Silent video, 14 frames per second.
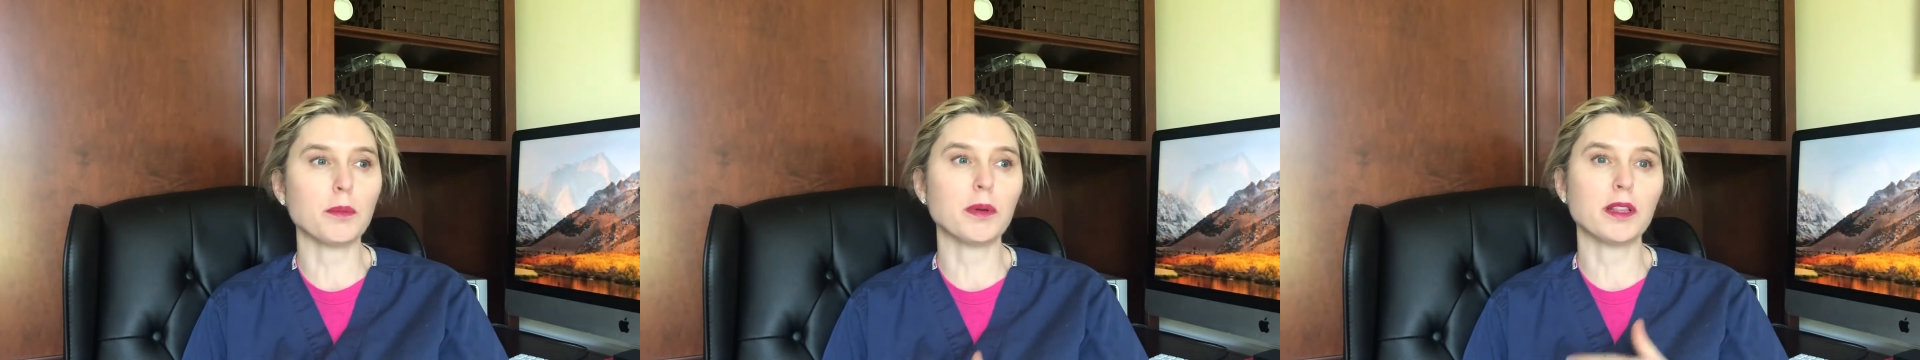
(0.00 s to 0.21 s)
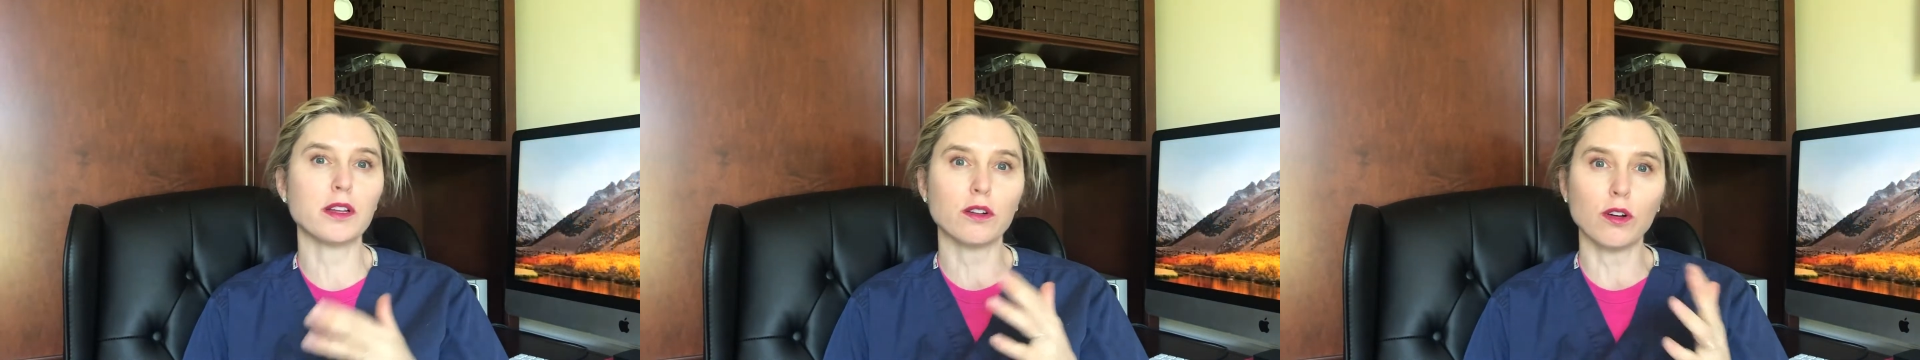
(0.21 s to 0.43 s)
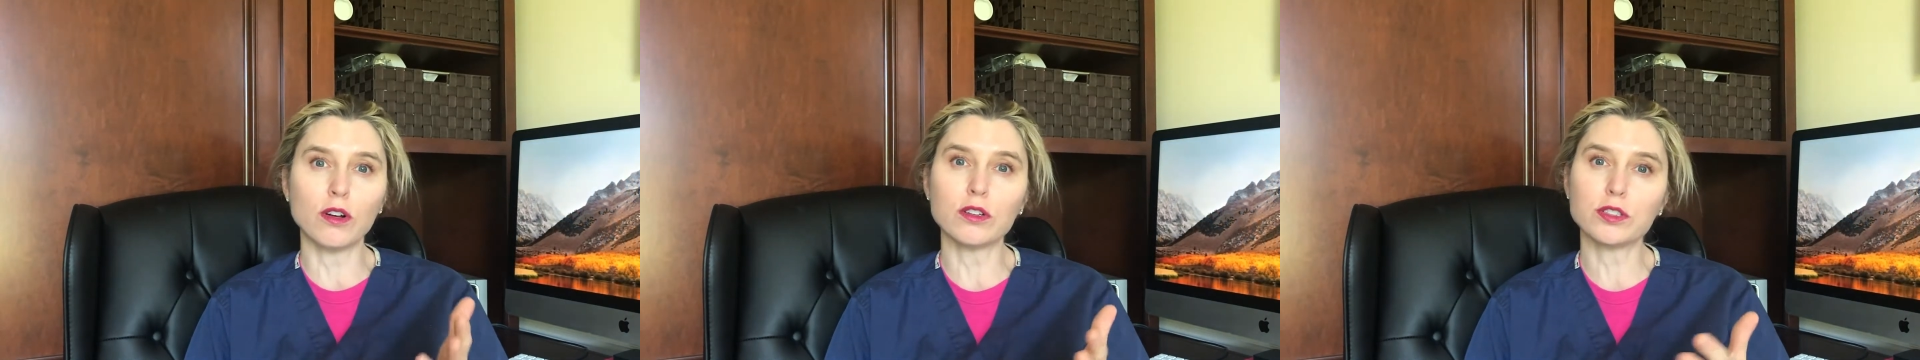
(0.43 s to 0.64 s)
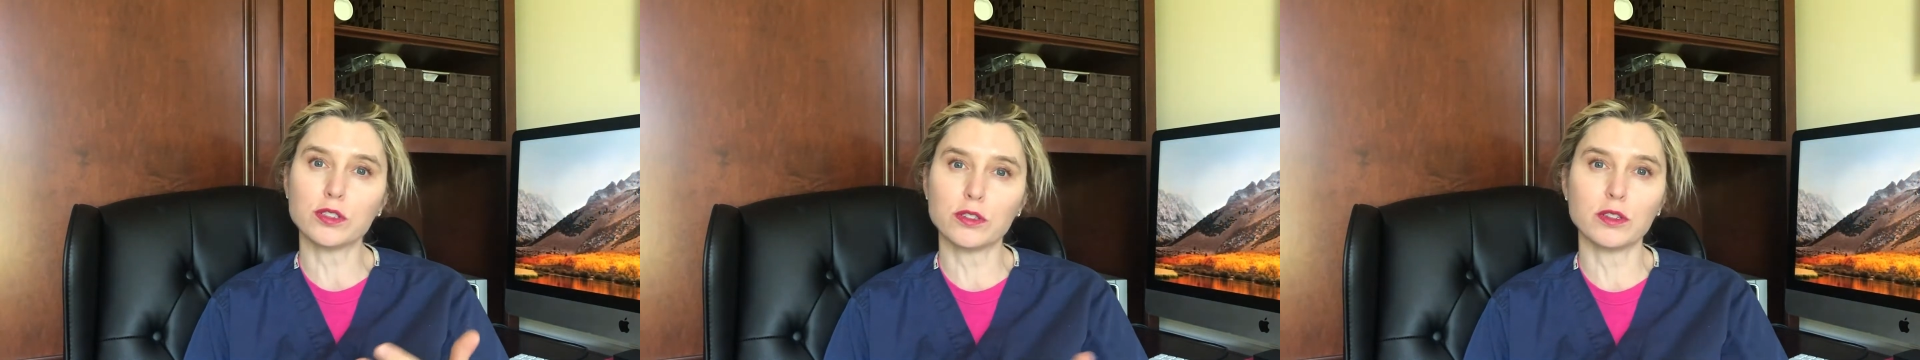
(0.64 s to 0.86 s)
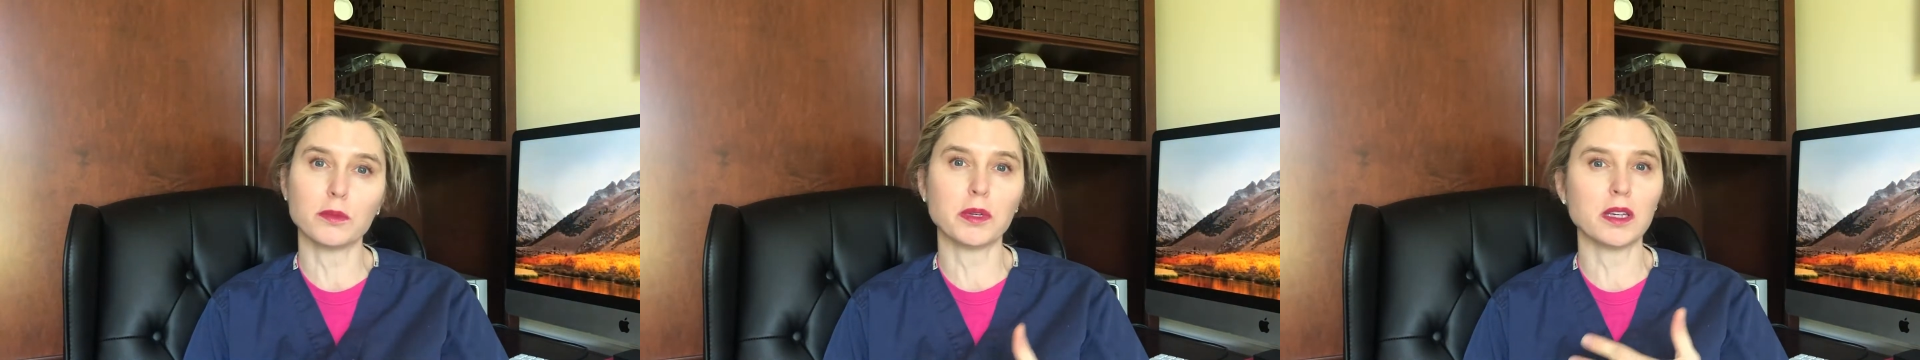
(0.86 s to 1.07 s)
but they're also
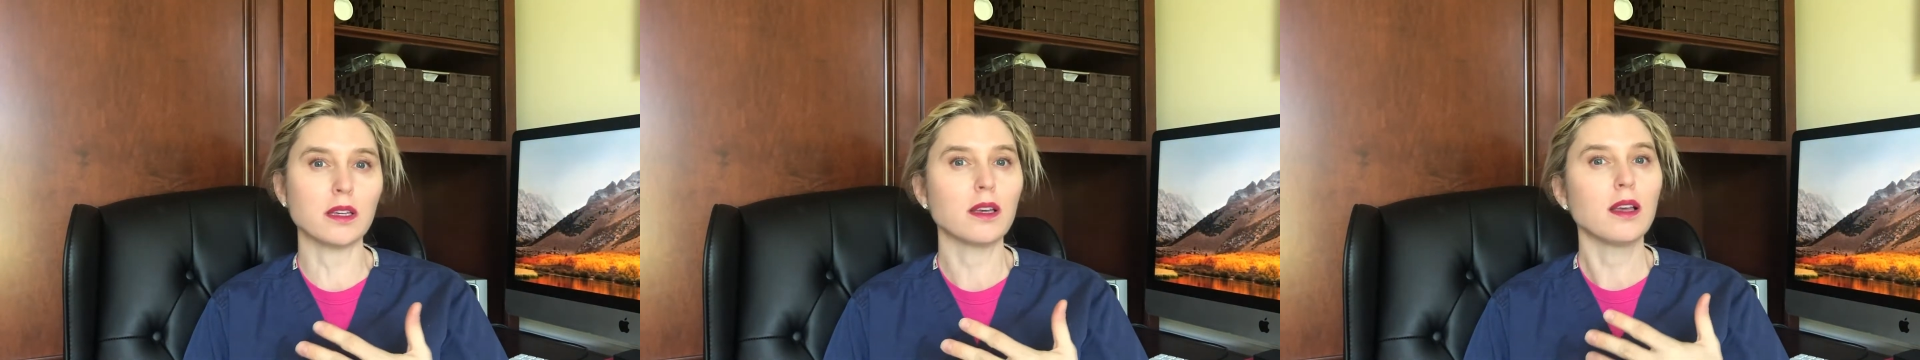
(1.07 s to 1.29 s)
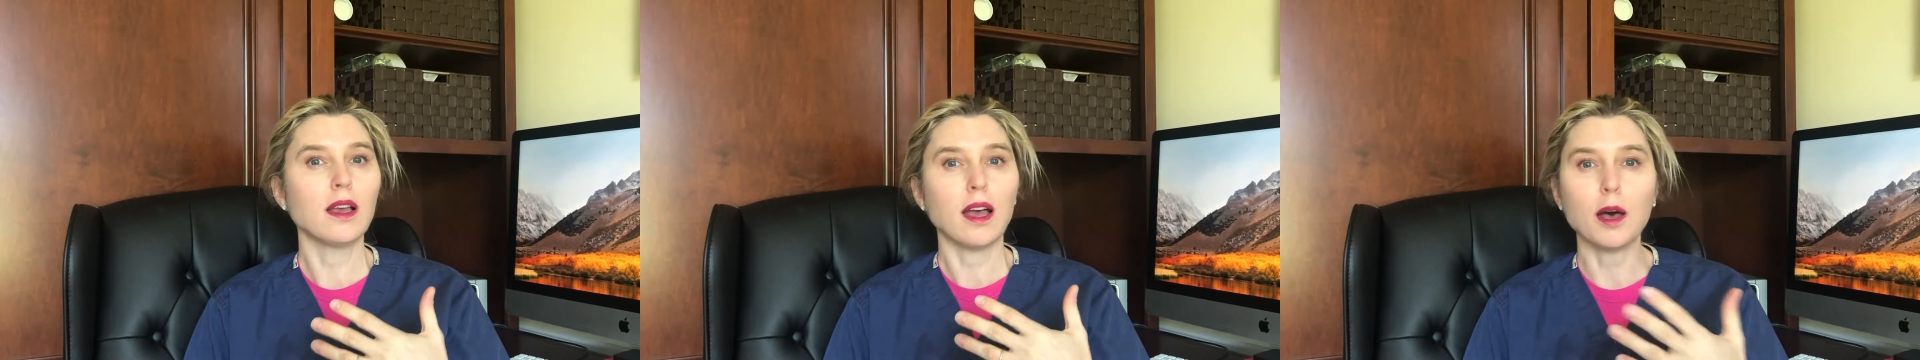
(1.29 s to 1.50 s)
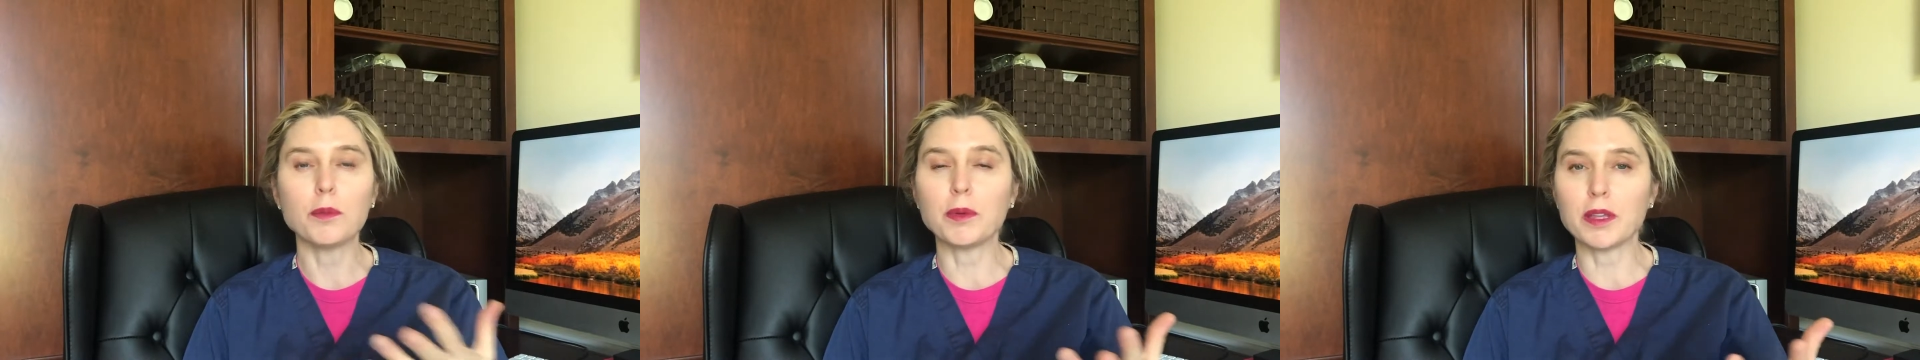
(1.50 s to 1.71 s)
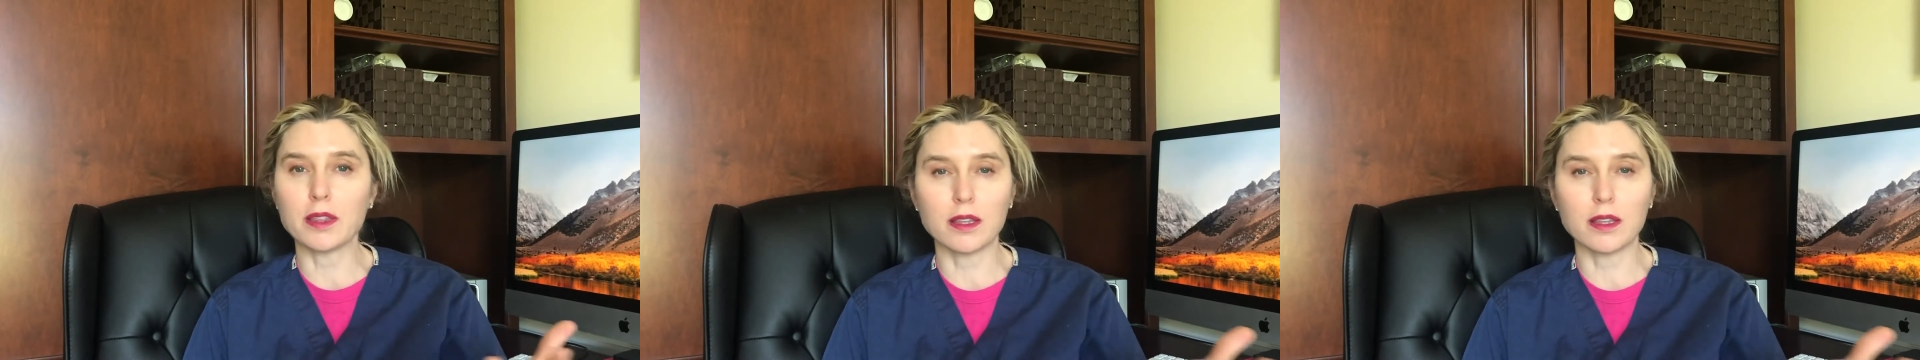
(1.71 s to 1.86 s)
going to be helping